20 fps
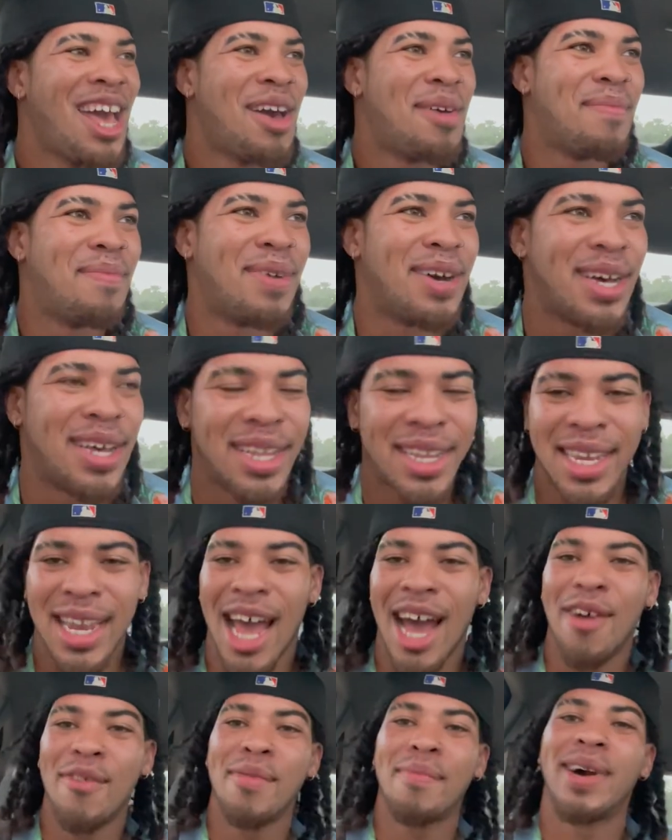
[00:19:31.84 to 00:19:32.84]
but
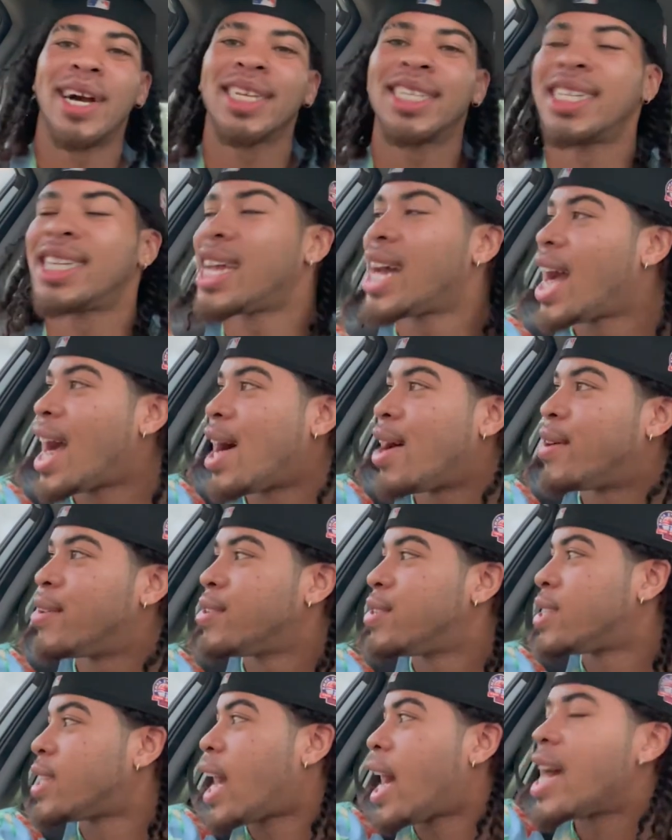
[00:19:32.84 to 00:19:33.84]
now we're back to the
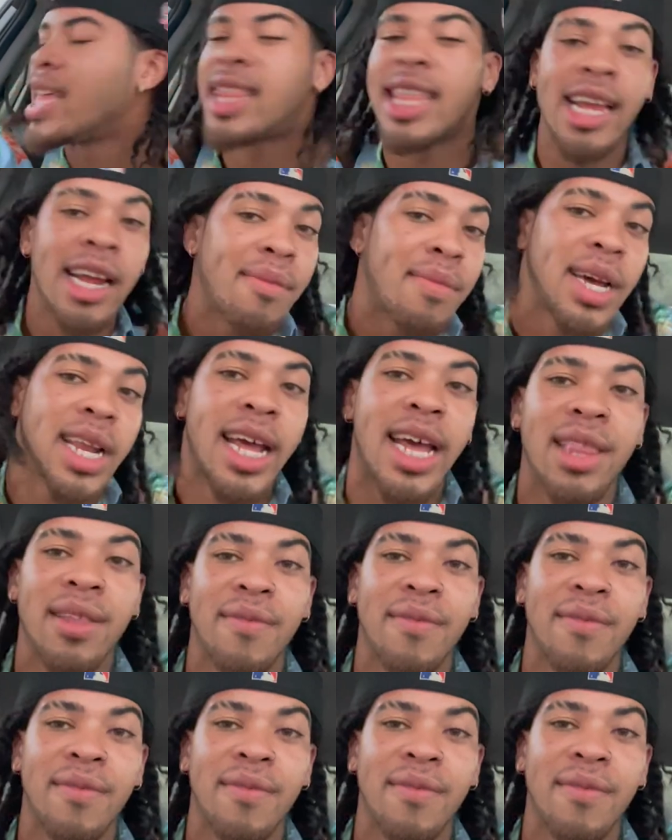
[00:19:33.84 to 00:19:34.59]
house. I think I'm gonna end the